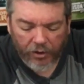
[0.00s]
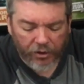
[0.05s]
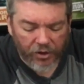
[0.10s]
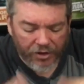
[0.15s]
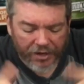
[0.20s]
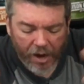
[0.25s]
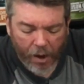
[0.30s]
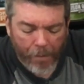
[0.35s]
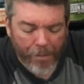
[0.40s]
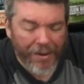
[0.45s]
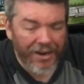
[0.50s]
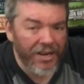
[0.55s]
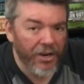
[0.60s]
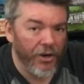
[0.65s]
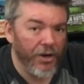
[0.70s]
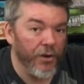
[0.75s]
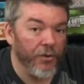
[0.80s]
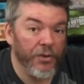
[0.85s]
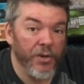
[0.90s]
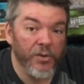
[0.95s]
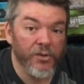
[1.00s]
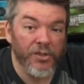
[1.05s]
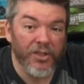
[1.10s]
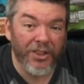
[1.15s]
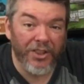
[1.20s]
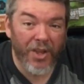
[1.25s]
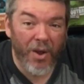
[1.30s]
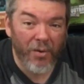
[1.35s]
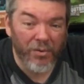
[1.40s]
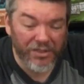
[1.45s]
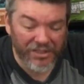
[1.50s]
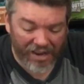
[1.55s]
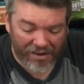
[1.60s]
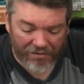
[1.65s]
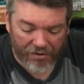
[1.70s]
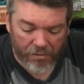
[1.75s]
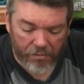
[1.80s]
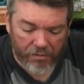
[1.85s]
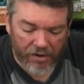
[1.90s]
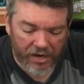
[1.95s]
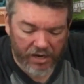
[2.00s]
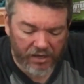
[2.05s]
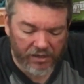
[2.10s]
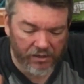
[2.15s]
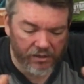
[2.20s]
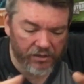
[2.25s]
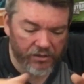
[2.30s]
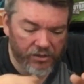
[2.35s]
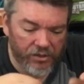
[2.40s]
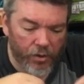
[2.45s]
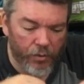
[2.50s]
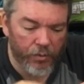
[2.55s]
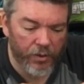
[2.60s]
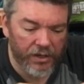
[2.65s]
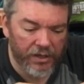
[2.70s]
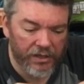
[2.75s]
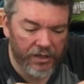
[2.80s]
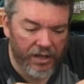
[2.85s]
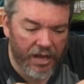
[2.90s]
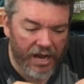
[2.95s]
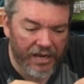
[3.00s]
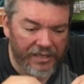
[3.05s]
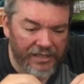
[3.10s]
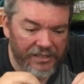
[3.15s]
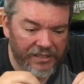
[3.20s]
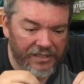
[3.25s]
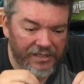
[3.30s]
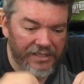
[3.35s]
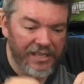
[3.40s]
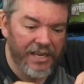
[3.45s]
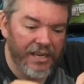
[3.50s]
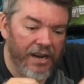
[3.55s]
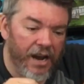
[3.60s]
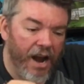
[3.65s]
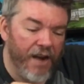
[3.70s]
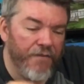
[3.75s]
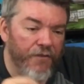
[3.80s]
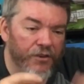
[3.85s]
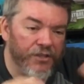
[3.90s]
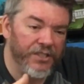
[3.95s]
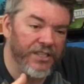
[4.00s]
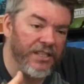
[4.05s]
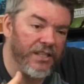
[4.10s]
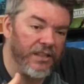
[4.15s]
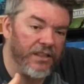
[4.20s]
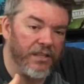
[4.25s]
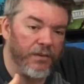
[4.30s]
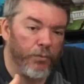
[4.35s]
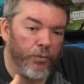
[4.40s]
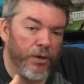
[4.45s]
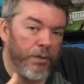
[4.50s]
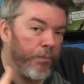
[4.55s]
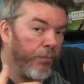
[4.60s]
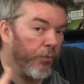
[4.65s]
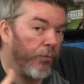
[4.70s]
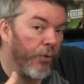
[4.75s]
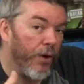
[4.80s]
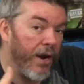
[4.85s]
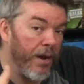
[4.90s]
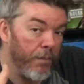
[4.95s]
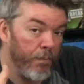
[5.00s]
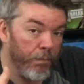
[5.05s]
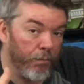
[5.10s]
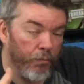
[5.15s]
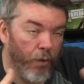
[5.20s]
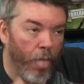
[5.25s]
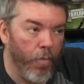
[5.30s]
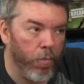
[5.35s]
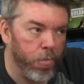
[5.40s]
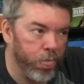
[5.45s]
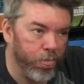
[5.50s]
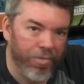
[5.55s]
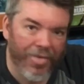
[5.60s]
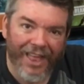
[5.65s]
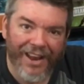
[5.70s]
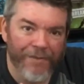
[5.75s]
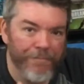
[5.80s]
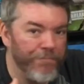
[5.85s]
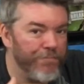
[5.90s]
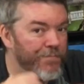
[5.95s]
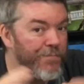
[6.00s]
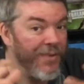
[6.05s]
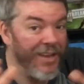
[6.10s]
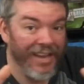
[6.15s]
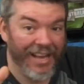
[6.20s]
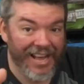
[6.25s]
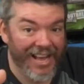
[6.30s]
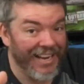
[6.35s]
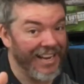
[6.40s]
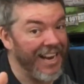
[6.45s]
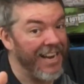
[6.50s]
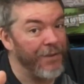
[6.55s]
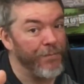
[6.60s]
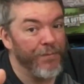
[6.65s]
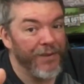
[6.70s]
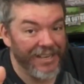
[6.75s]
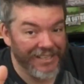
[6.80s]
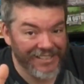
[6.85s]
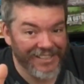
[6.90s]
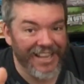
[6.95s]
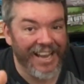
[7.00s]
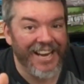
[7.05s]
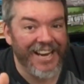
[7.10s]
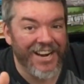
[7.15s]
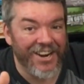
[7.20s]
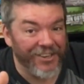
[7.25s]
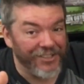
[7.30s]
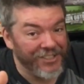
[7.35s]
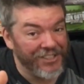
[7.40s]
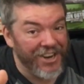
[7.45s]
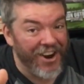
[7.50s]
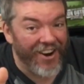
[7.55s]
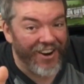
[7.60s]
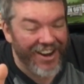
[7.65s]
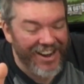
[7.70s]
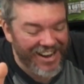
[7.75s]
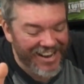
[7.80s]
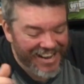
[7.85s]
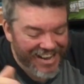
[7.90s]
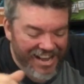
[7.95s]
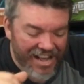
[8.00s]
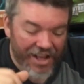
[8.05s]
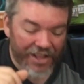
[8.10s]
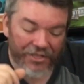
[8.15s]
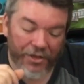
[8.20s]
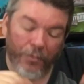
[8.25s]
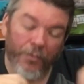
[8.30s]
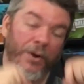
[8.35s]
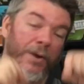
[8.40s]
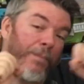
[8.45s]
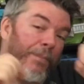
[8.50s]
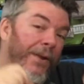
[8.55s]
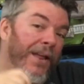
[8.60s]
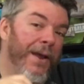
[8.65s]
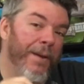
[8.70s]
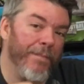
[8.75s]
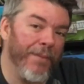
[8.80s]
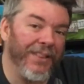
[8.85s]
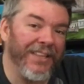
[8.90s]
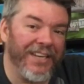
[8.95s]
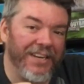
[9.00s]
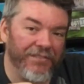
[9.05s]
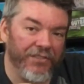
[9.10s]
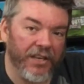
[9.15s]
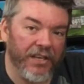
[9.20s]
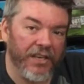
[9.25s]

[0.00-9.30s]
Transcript: look how many are here. There's loads of them. And so I foresee that the replay, again, it's late here, sorry. The replayability of